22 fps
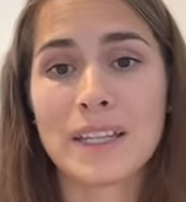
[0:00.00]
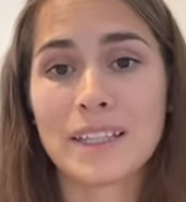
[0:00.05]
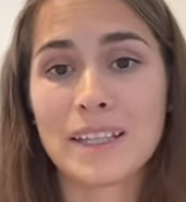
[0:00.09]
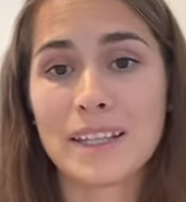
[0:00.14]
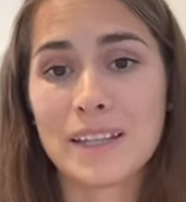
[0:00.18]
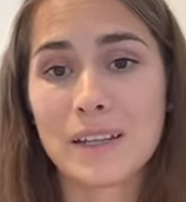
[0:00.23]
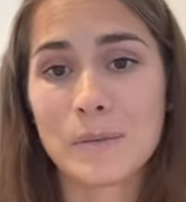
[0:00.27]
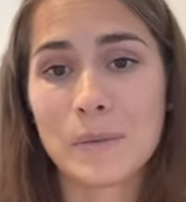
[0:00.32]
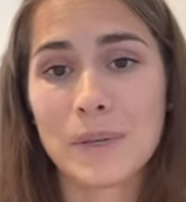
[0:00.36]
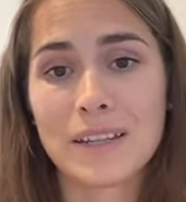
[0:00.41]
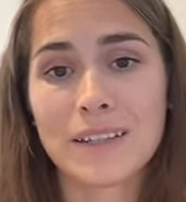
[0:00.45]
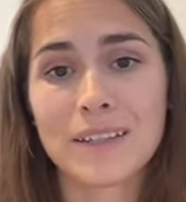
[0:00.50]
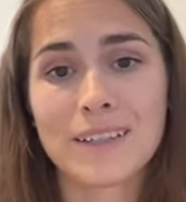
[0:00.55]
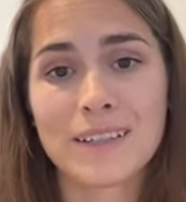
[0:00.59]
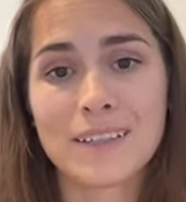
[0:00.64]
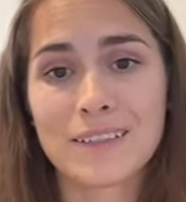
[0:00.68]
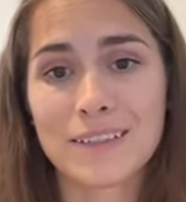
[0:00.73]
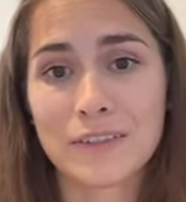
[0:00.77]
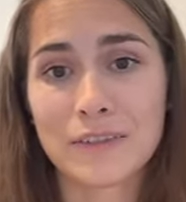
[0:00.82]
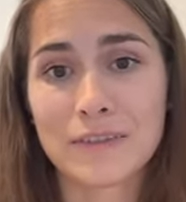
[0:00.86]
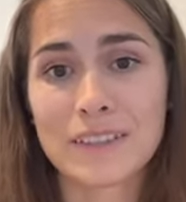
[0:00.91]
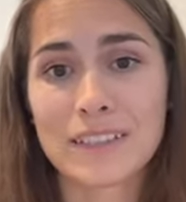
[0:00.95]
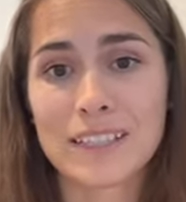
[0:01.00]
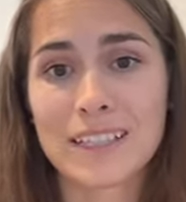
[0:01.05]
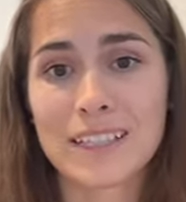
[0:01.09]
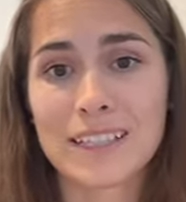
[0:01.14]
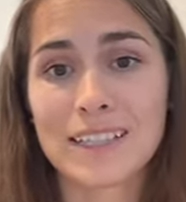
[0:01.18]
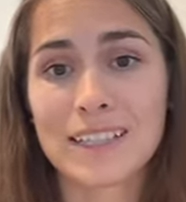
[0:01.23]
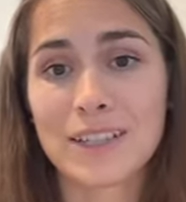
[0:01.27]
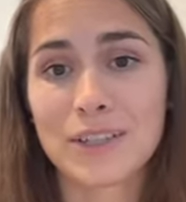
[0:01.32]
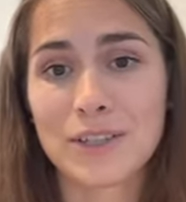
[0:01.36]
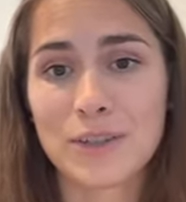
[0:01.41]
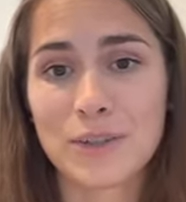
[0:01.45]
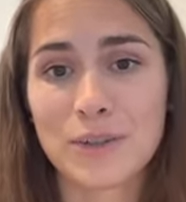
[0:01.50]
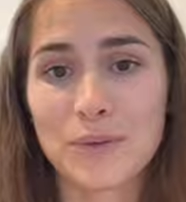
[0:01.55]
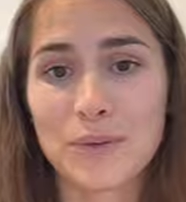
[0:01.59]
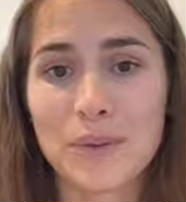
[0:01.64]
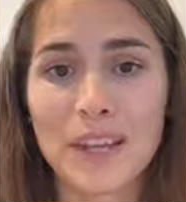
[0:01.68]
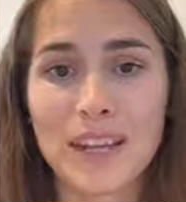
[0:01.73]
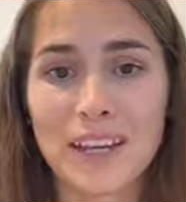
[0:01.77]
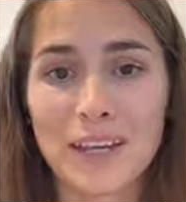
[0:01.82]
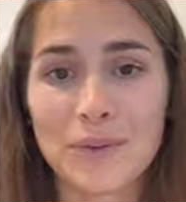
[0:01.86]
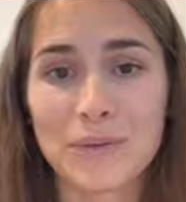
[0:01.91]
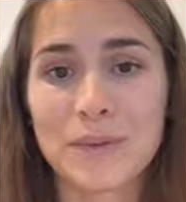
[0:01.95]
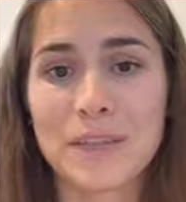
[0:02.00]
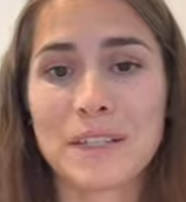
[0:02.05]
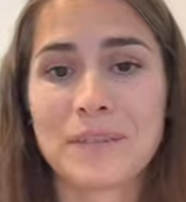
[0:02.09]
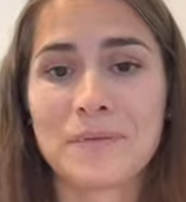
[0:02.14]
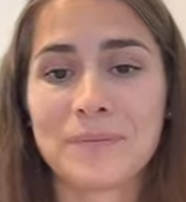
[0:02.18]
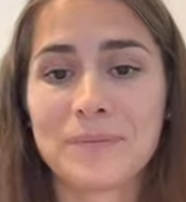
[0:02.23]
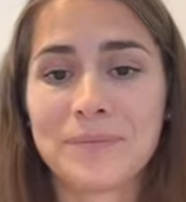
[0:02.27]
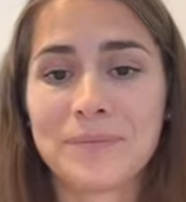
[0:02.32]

him and his services to anyone.